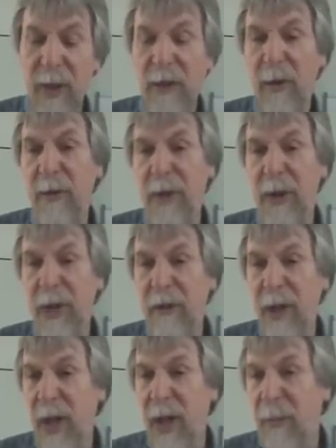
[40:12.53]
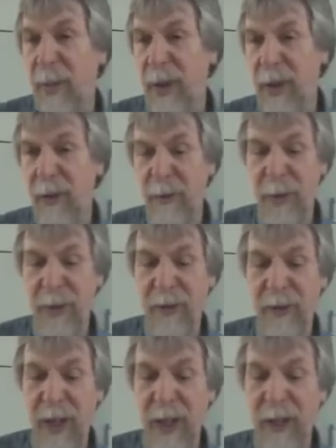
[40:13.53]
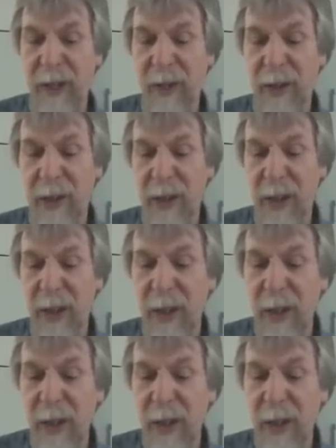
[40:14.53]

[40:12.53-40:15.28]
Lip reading: So for example, if we design a car,